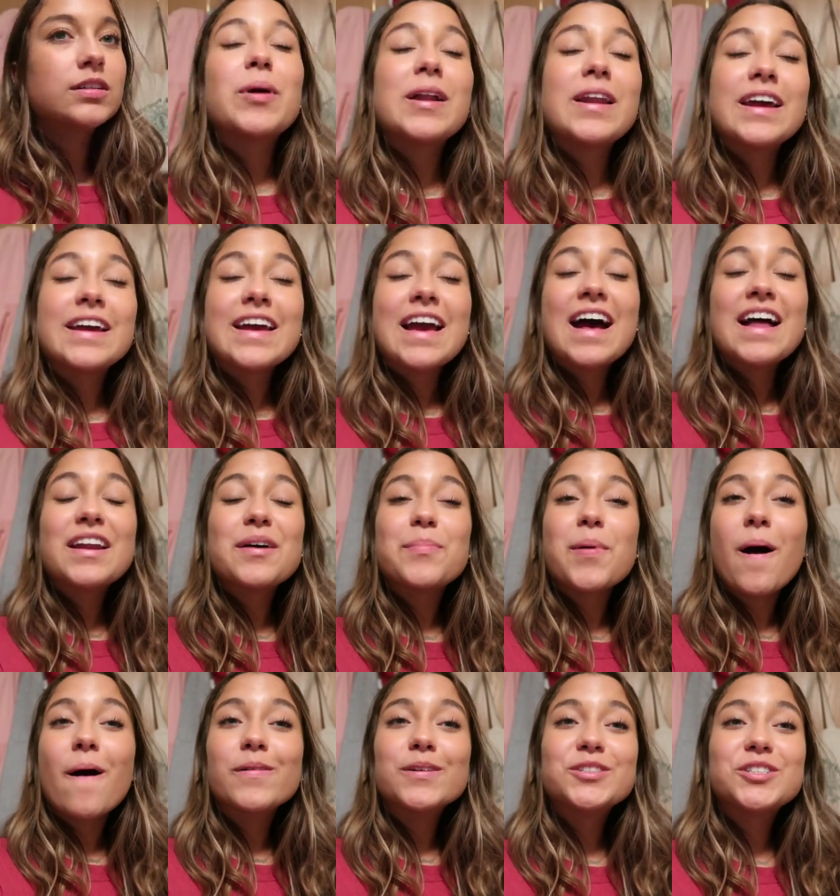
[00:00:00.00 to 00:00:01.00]
But again,
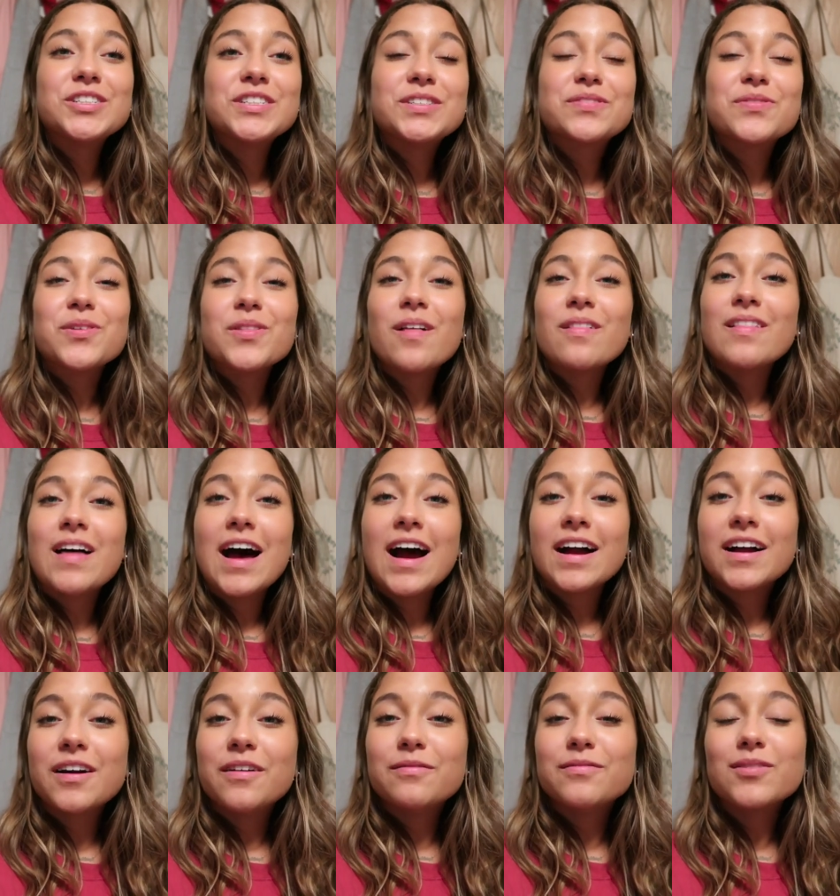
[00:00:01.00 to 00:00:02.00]
apologies for the
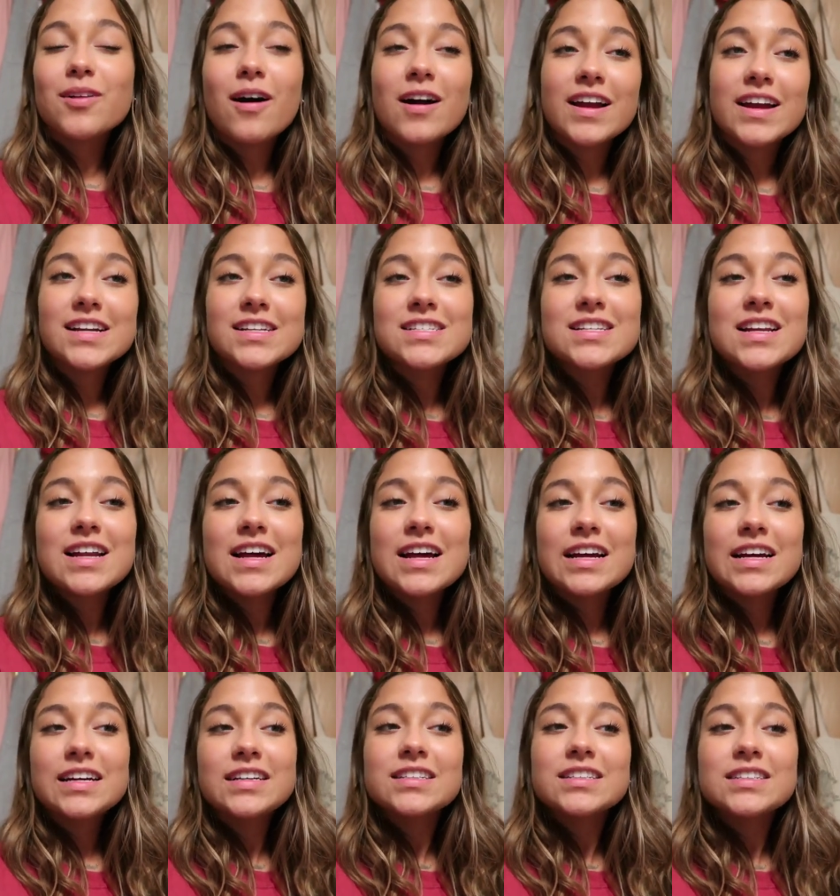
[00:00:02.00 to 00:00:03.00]
lack of vlogging
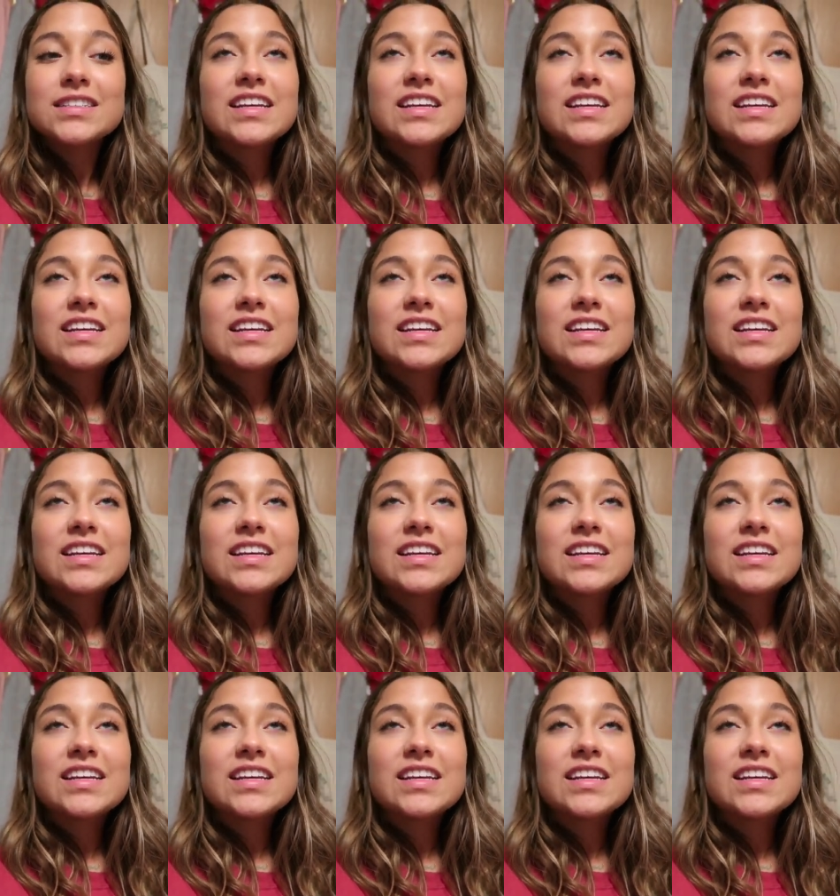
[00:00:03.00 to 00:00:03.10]
today.